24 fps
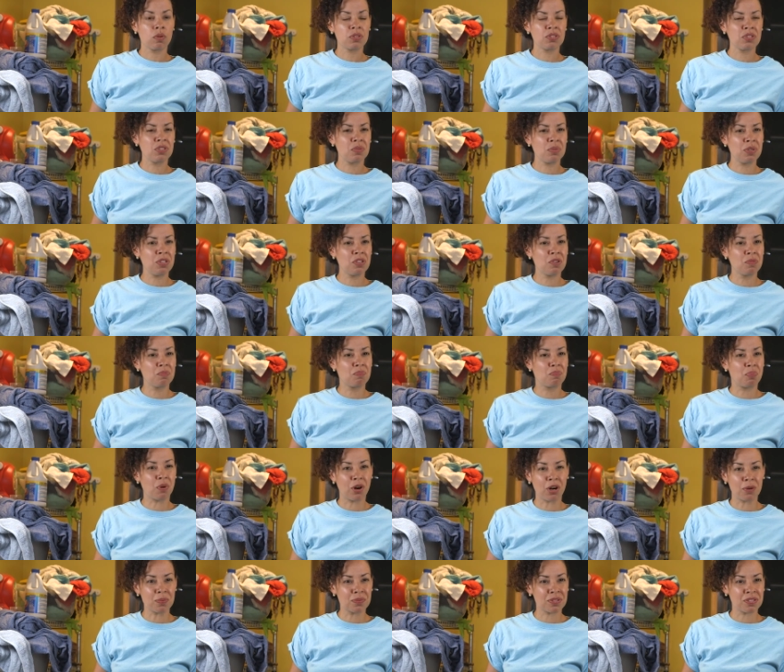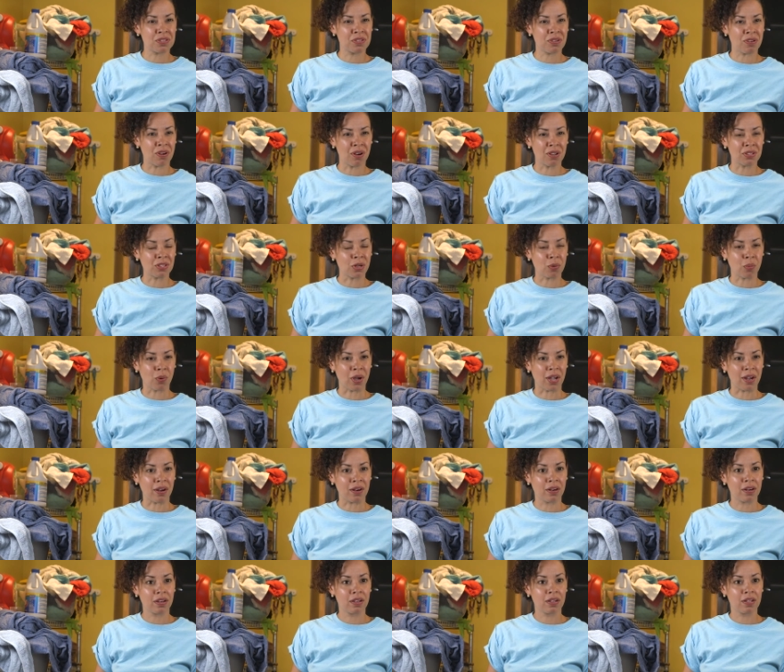What do you mean you burped in your
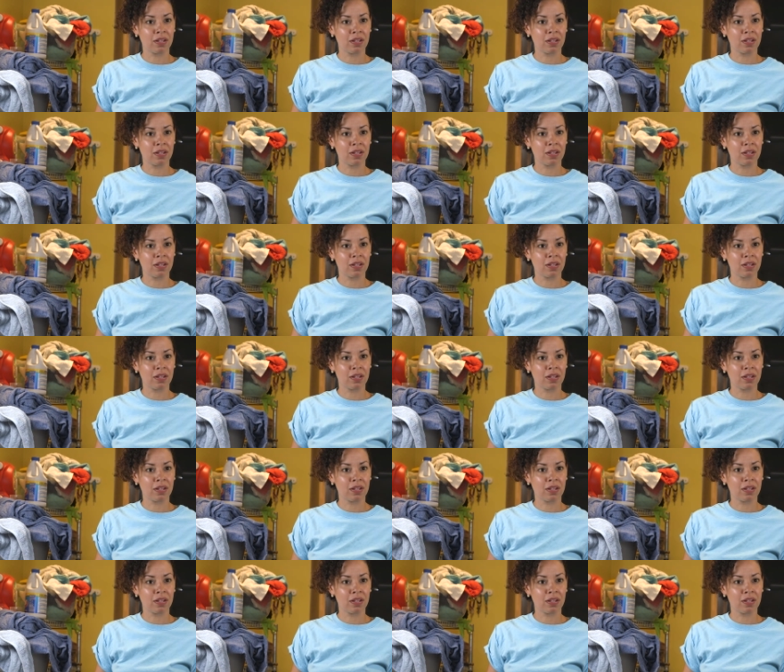underwear?